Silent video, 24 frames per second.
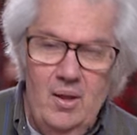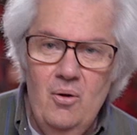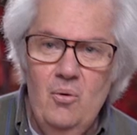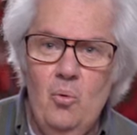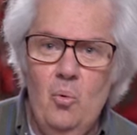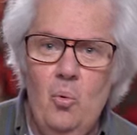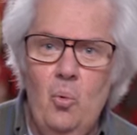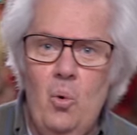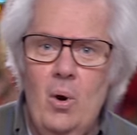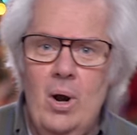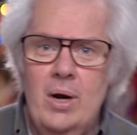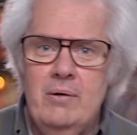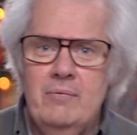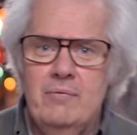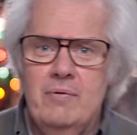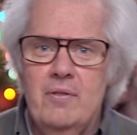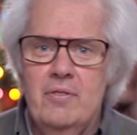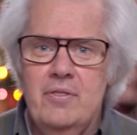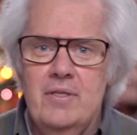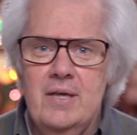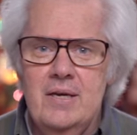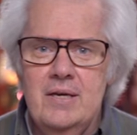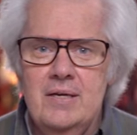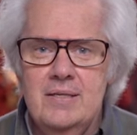One of the
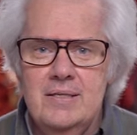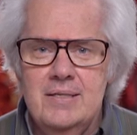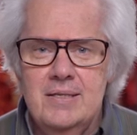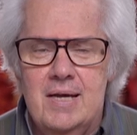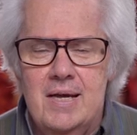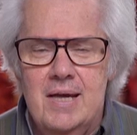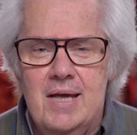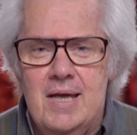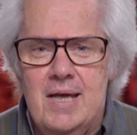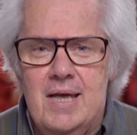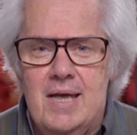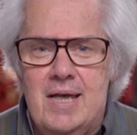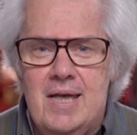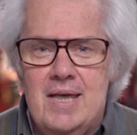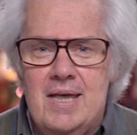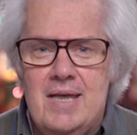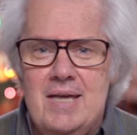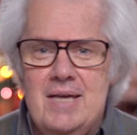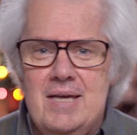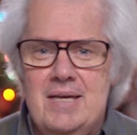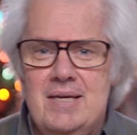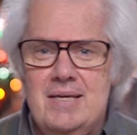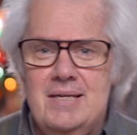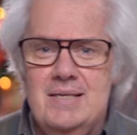things
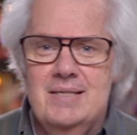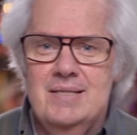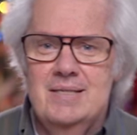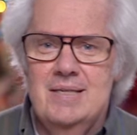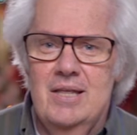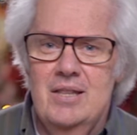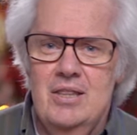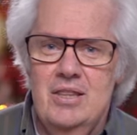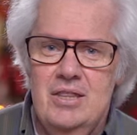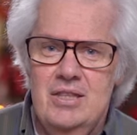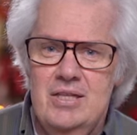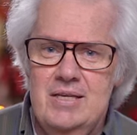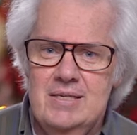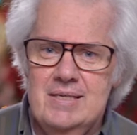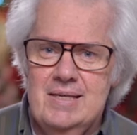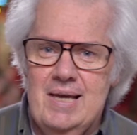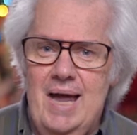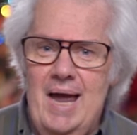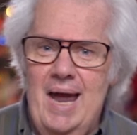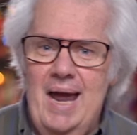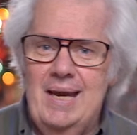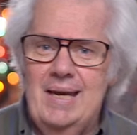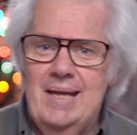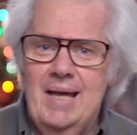is this
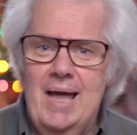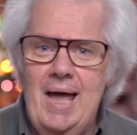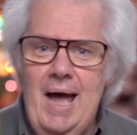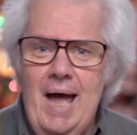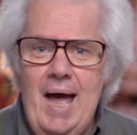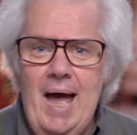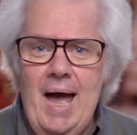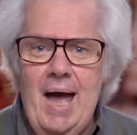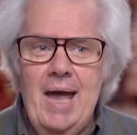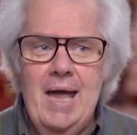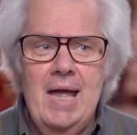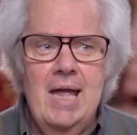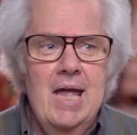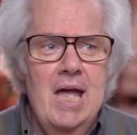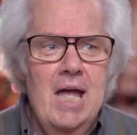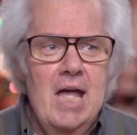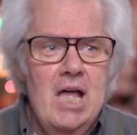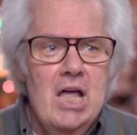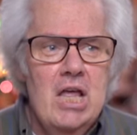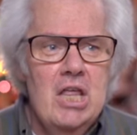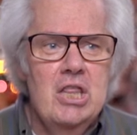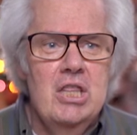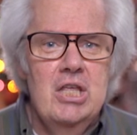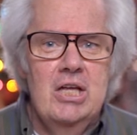kind of guy
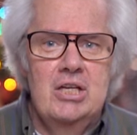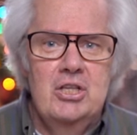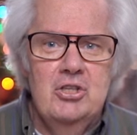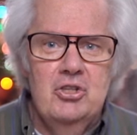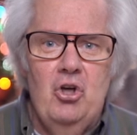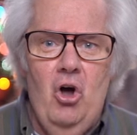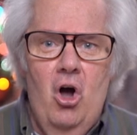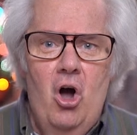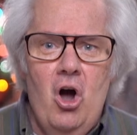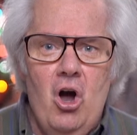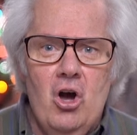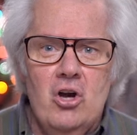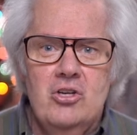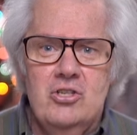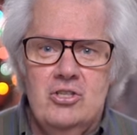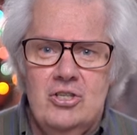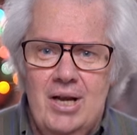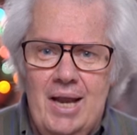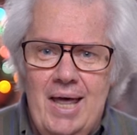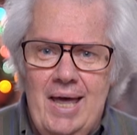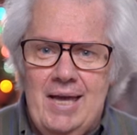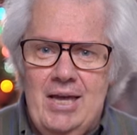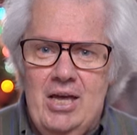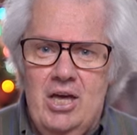that talks
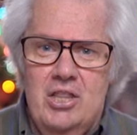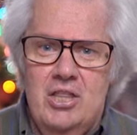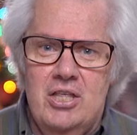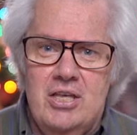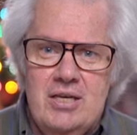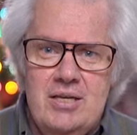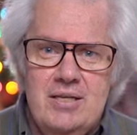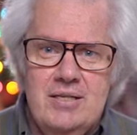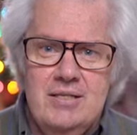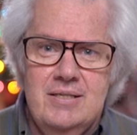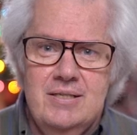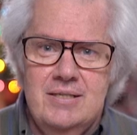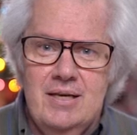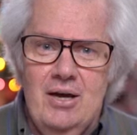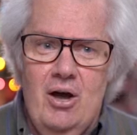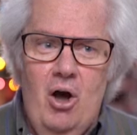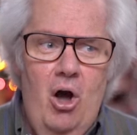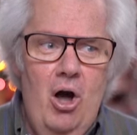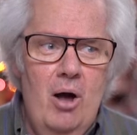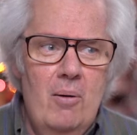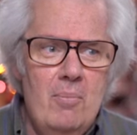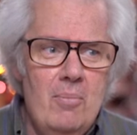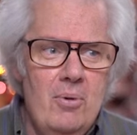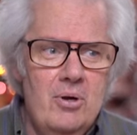like this,
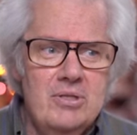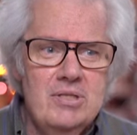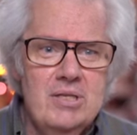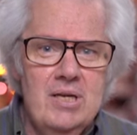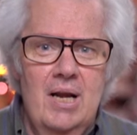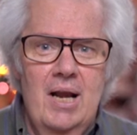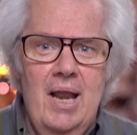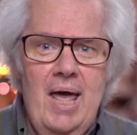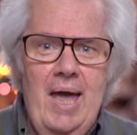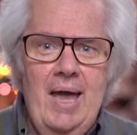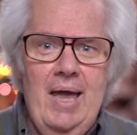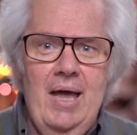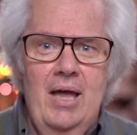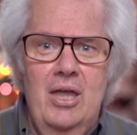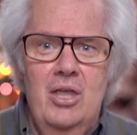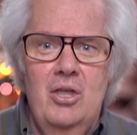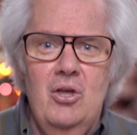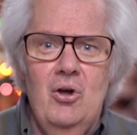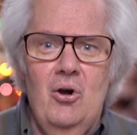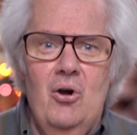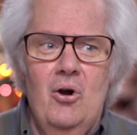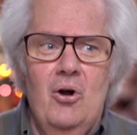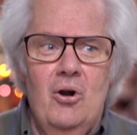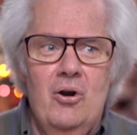almost like
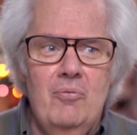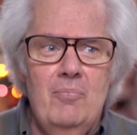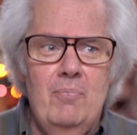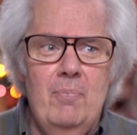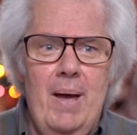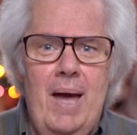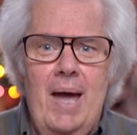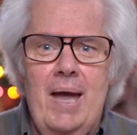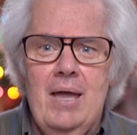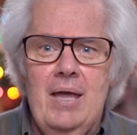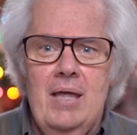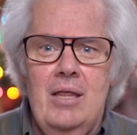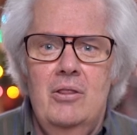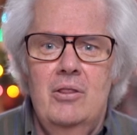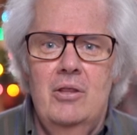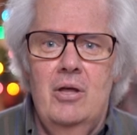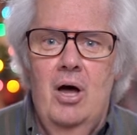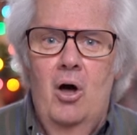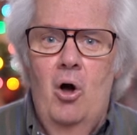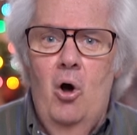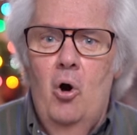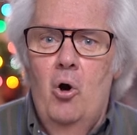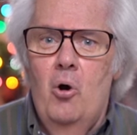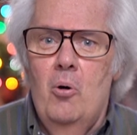you're back in
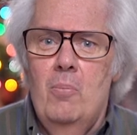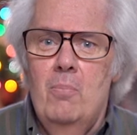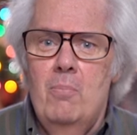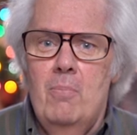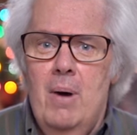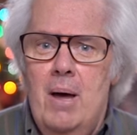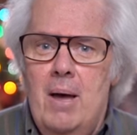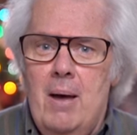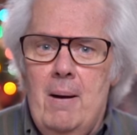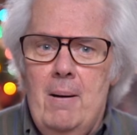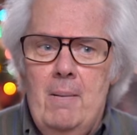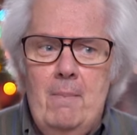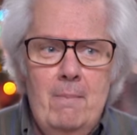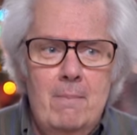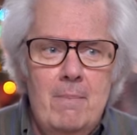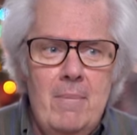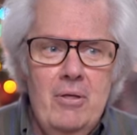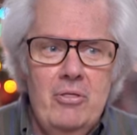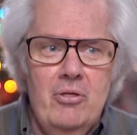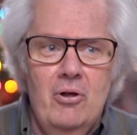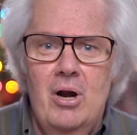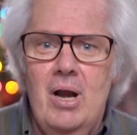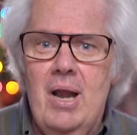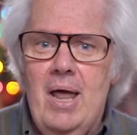the home,
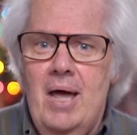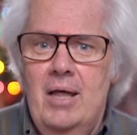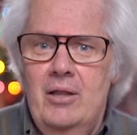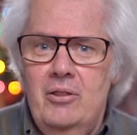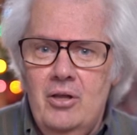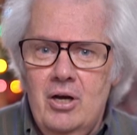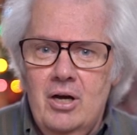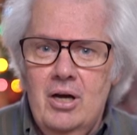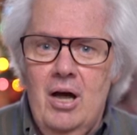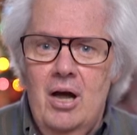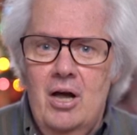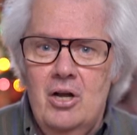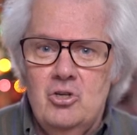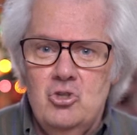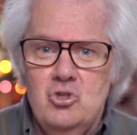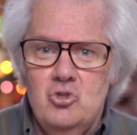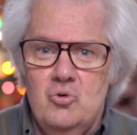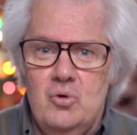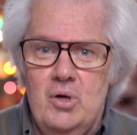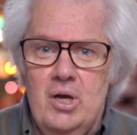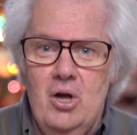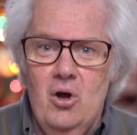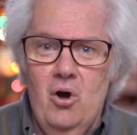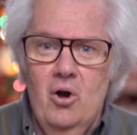motherland, the
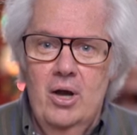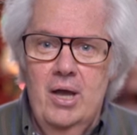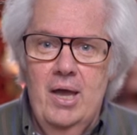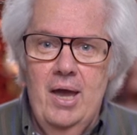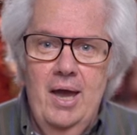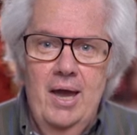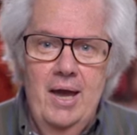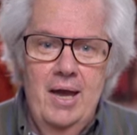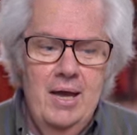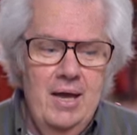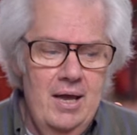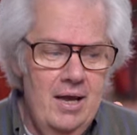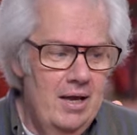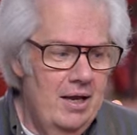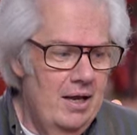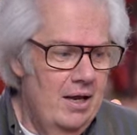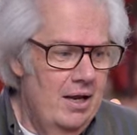country, okay?